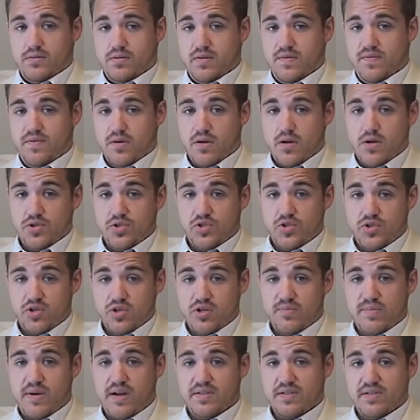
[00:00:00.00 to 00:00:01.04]
If you're
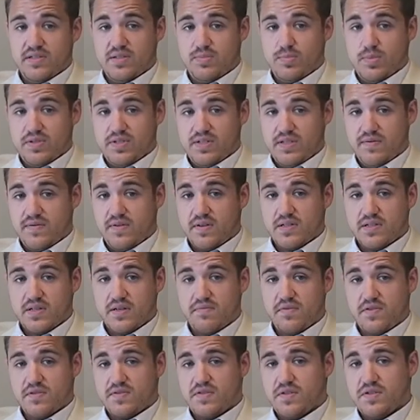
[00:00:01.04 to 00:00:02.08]
unsure about the specifics
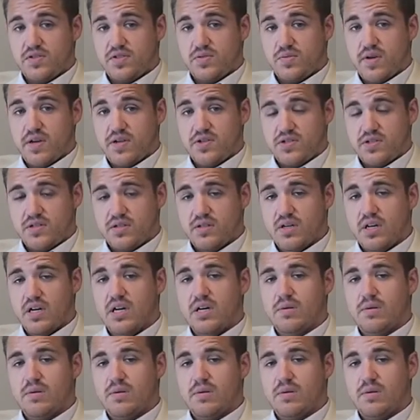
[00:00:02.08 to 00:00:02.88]
of your situation,